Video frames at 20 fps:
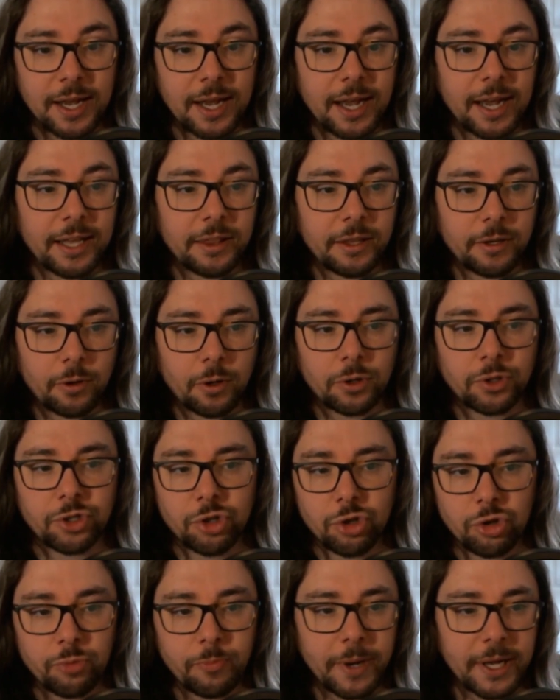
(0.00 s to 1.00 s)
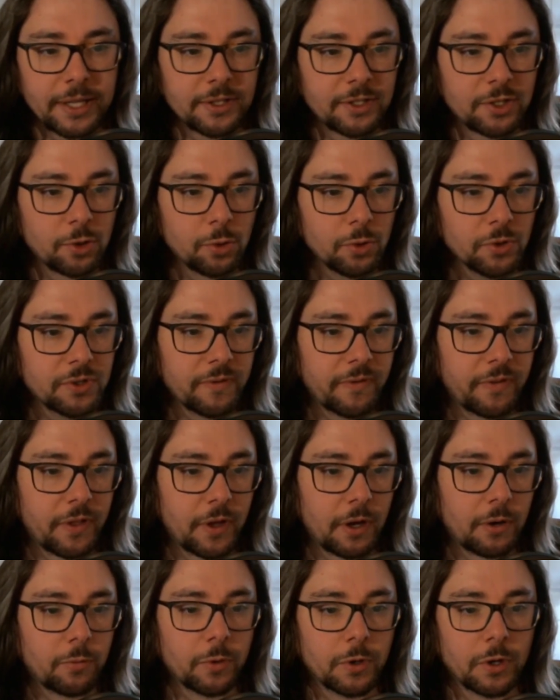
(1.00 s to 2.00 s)
and there are two main schools of
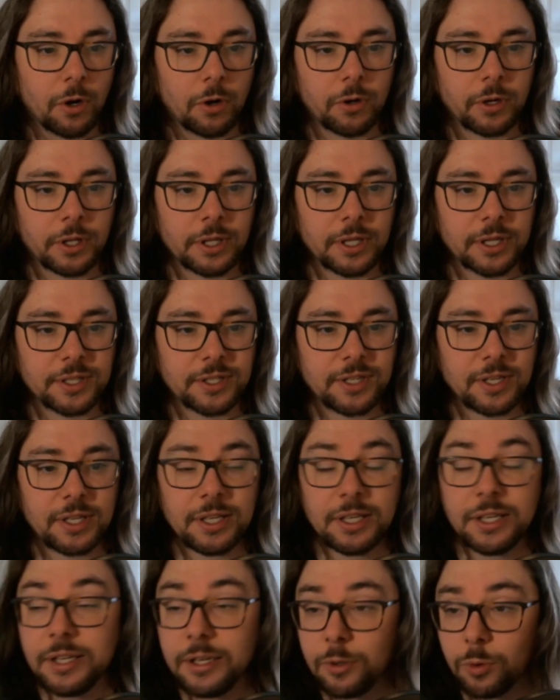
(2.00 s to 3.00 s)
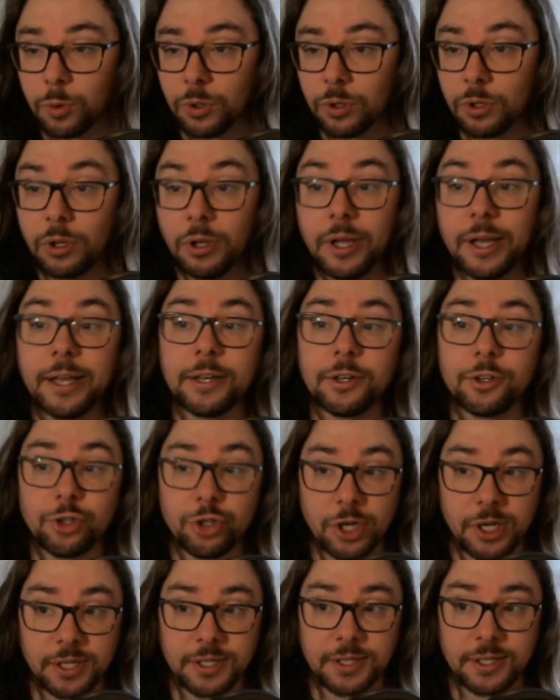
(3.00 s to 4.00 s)
thought regarding this: equal and
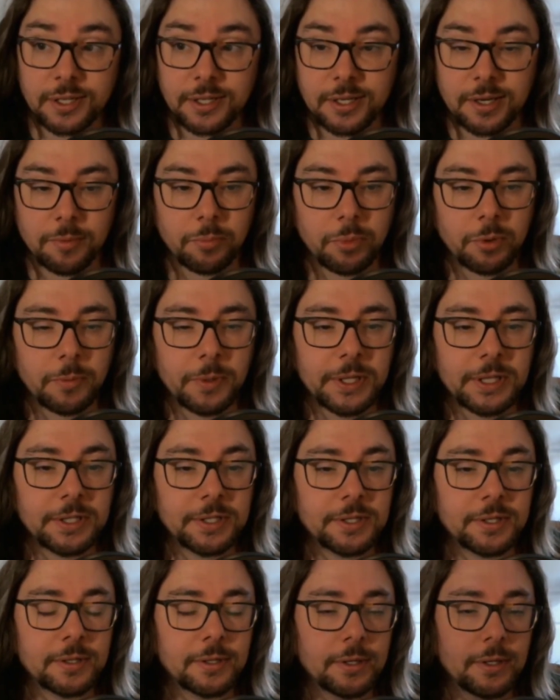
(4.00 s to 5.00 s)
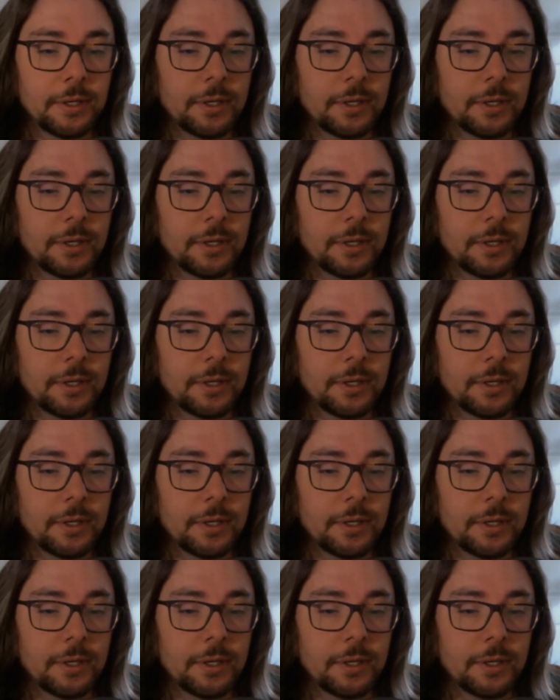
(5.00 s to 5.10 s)
just temperaments.